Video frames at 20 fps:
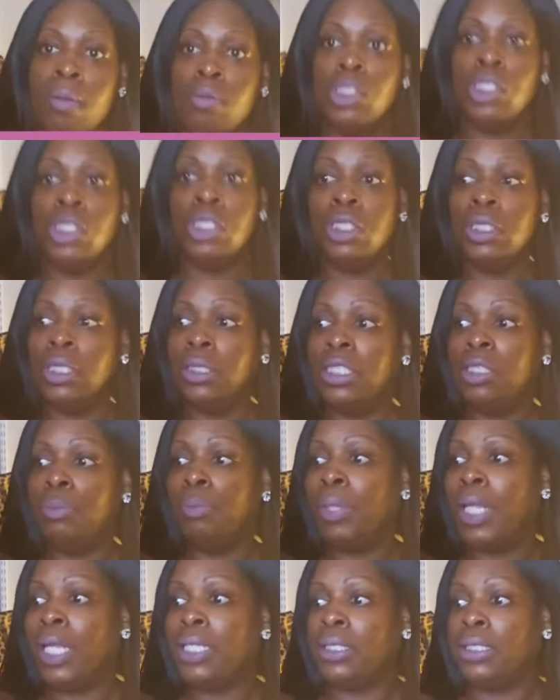She's just as
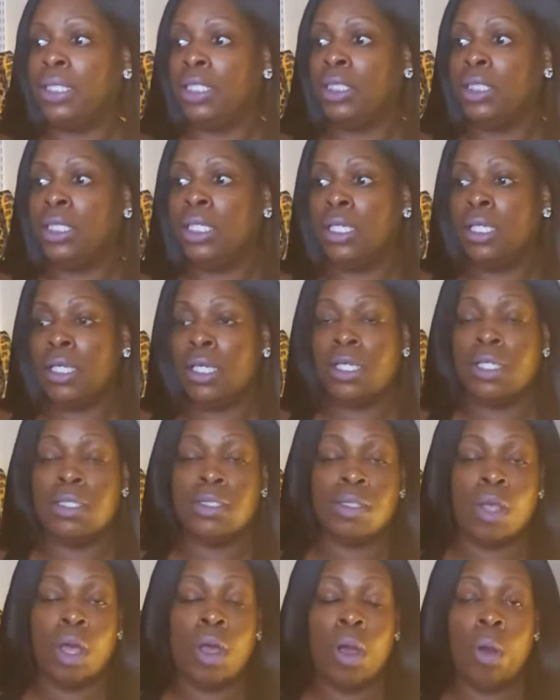pleasant as she
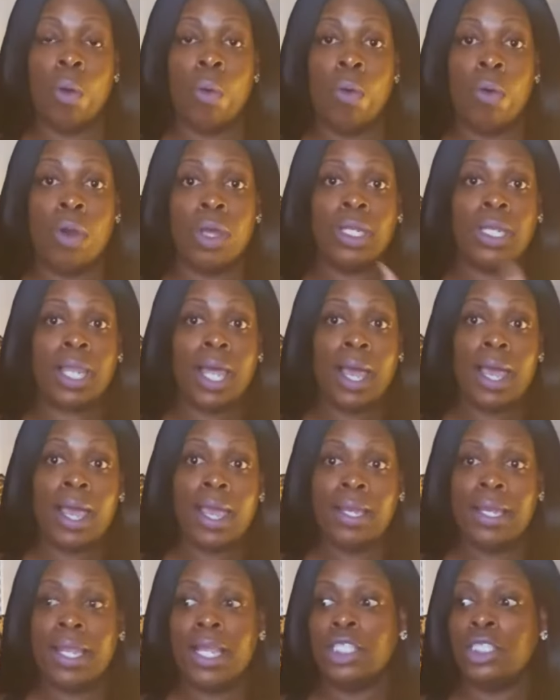is
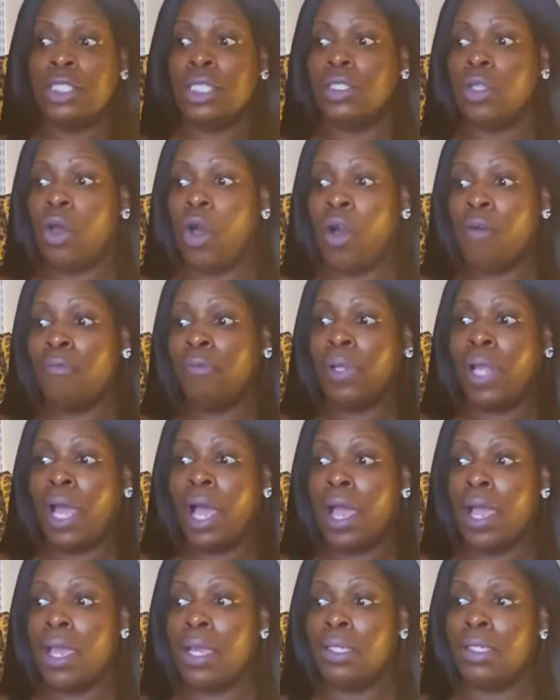online as she is
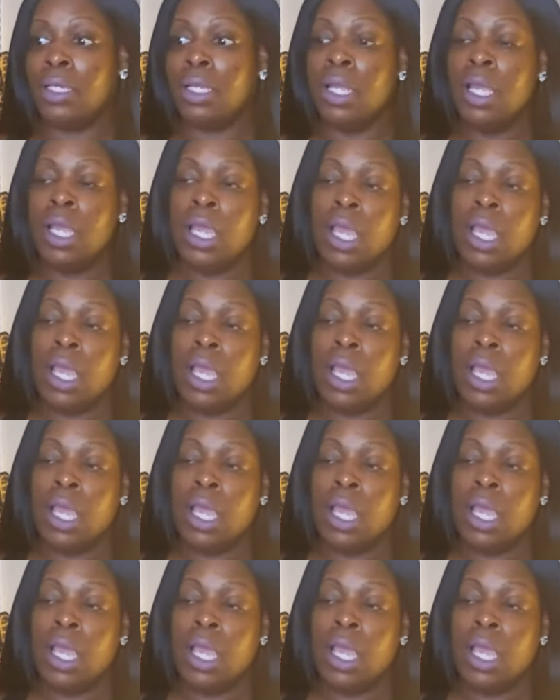offline.